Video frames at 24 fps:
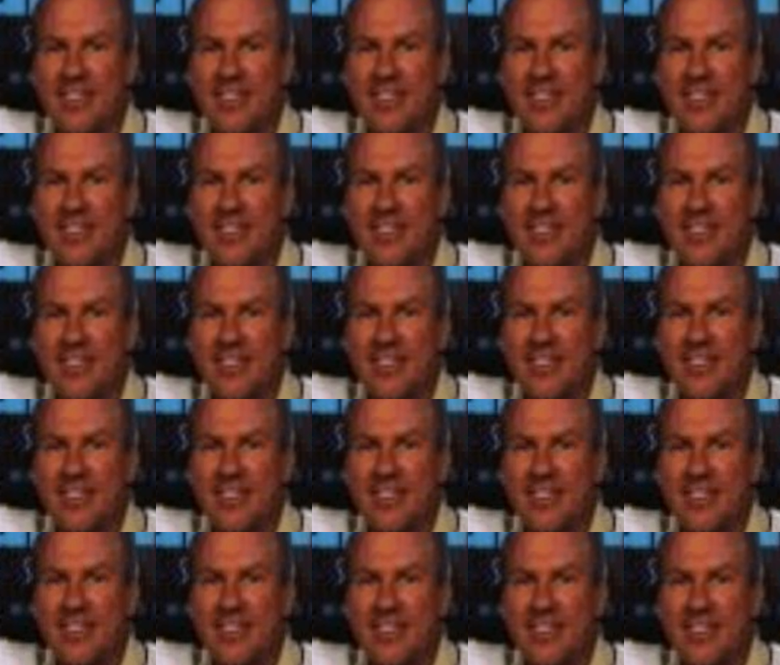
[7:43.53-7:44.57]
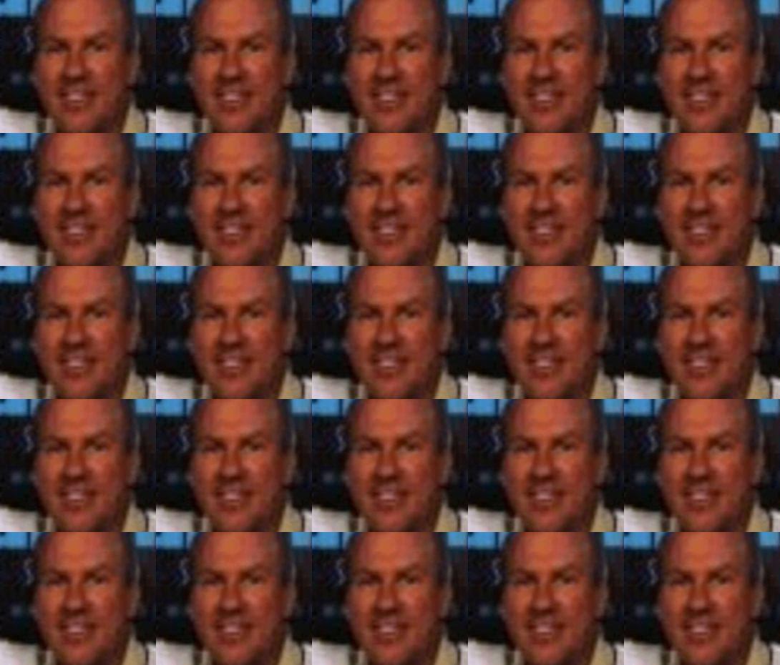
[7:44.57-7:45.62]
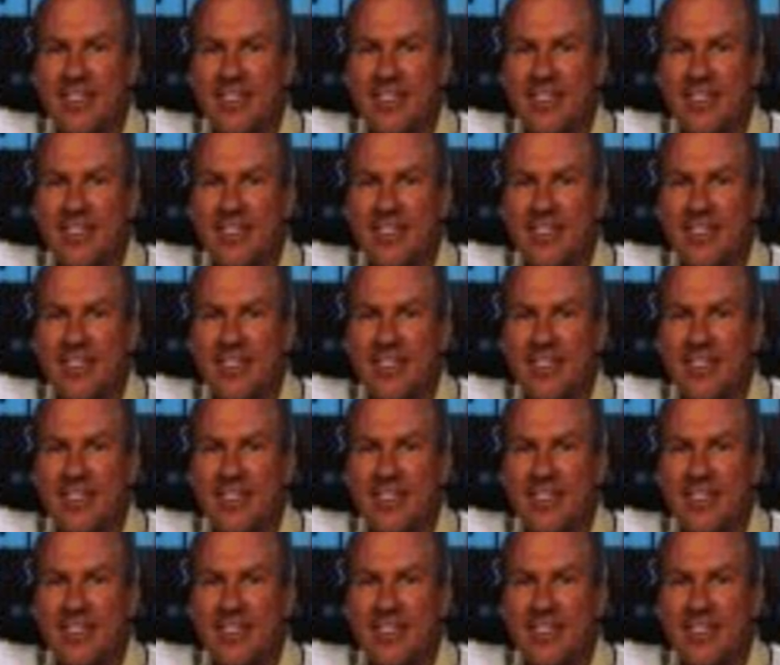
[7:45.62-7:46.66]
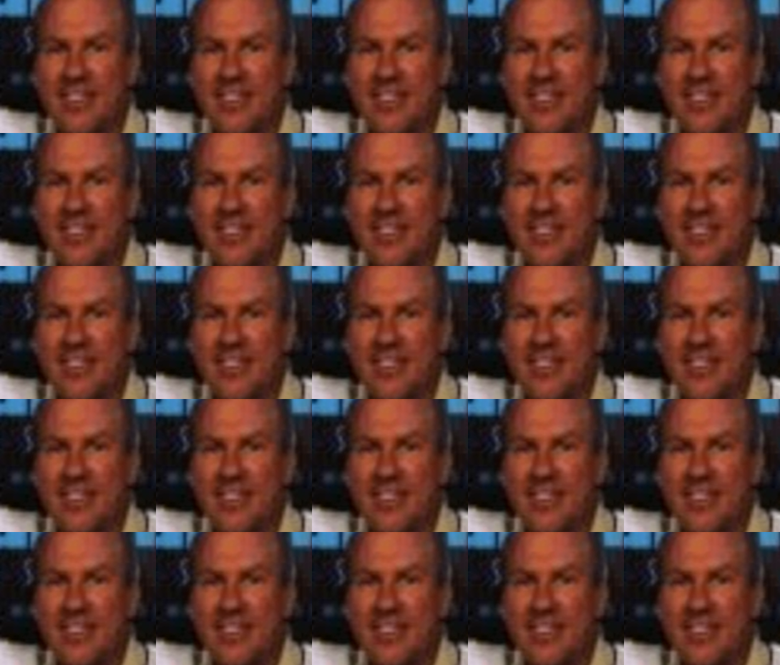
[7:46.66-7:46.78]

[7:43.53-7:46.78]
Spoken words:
(no lip movement)